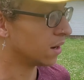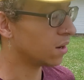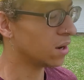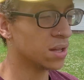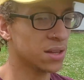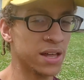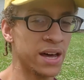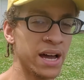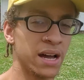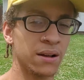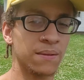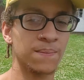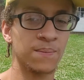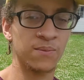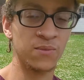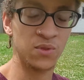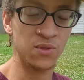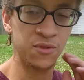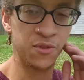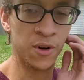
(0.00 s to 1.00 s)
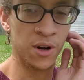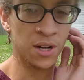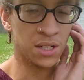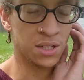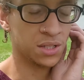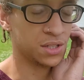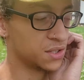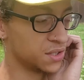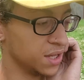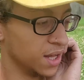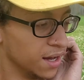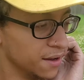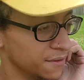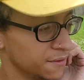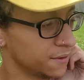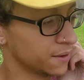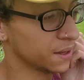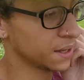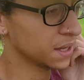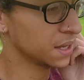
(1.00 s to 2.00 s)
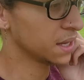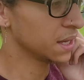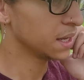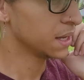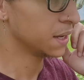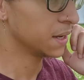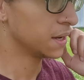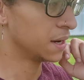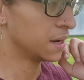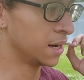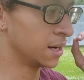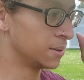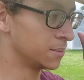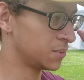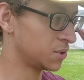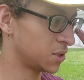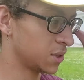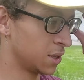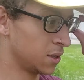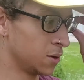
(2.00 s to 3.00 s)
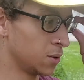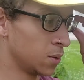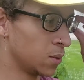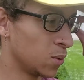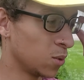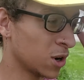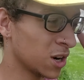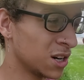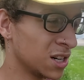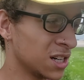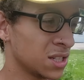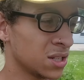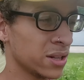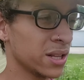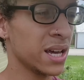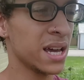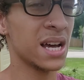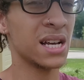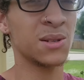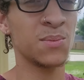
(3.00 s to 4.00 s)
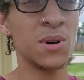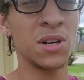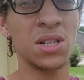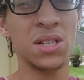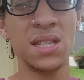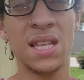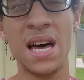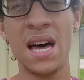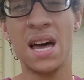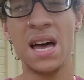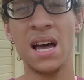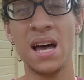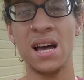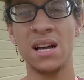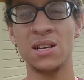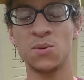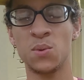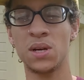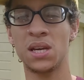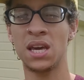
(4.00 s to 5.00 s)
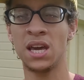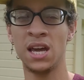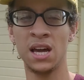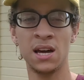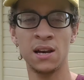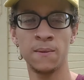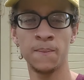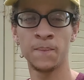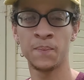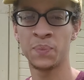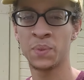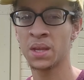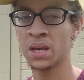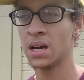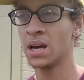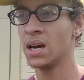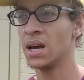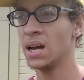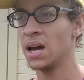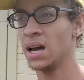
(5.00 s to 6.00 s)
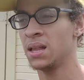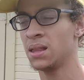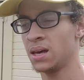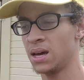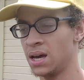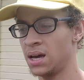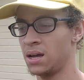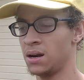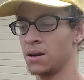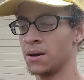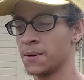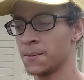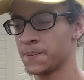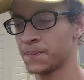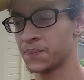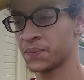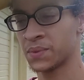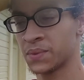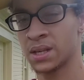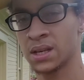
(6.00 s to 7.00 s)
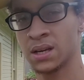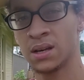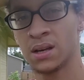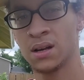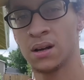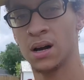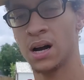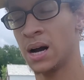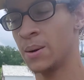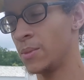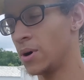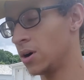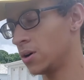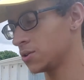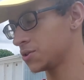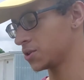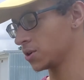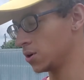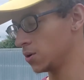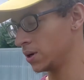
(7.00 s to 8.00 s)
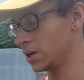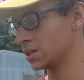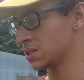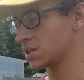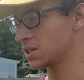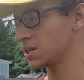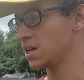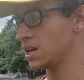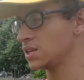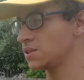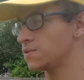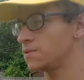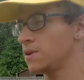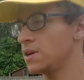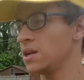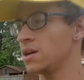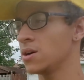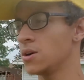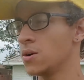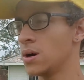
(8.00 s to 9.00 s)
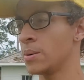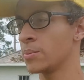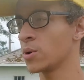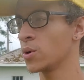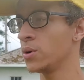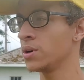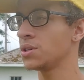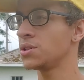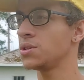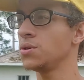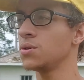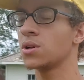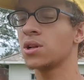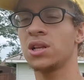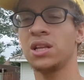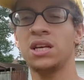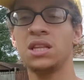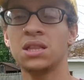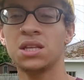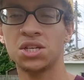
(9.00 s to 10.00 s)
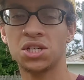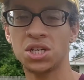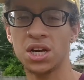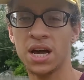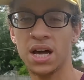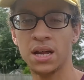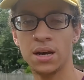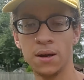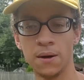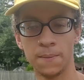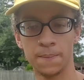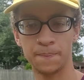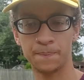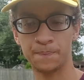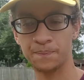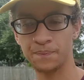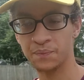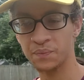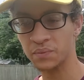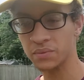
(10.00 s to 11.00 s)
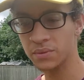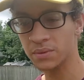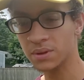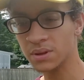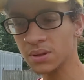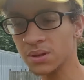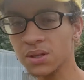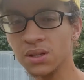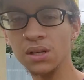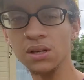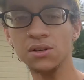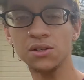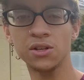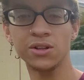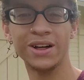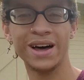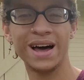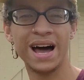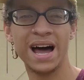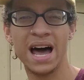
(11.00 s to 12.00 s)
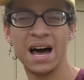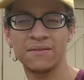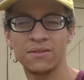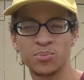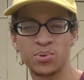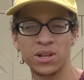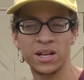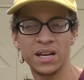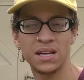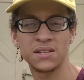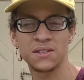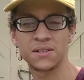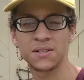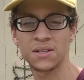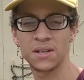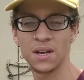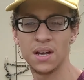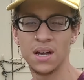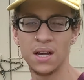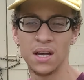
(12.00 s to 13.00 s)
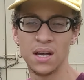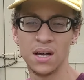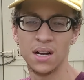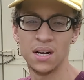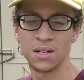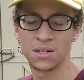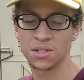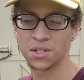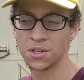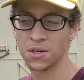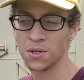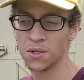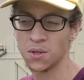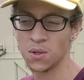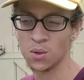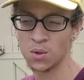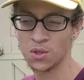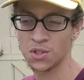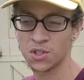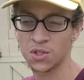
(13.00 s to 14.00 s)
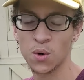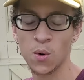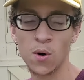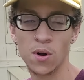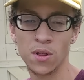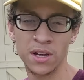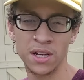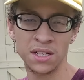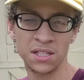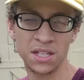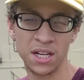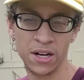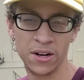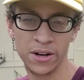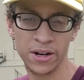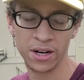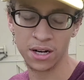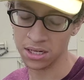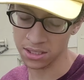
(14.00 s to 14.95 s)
all that fun stuff. Um, so we're gonna delete as much of that as we can. And then I'm also in today's video, I'm going to clean the shed so that I have a place to store the interior